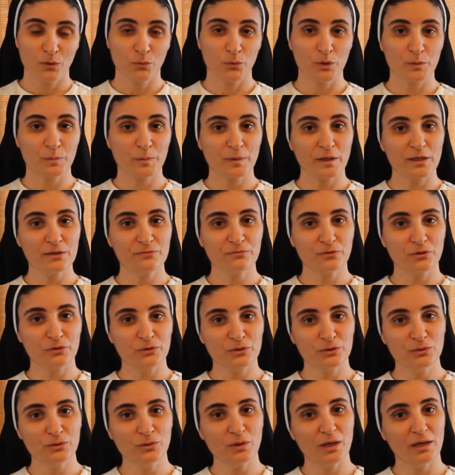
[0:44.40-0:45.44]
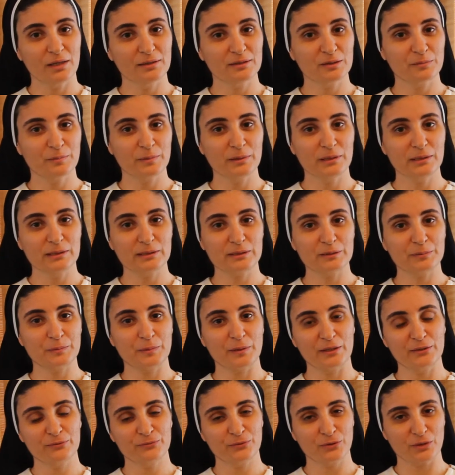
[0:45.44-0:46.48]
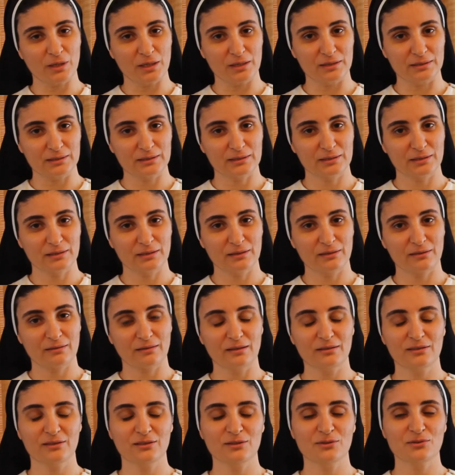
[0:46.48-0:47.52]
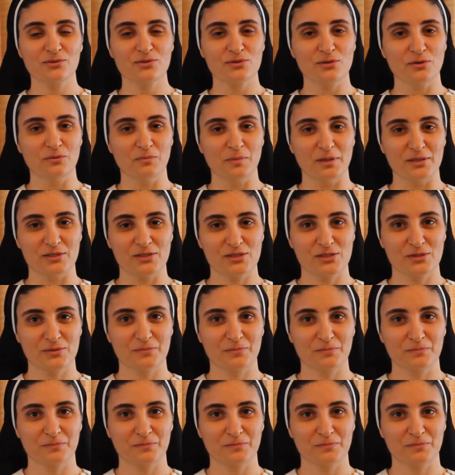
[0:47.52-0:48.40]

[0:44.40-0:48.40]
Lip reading: We pray for you, and please pray for us. Thank you so much.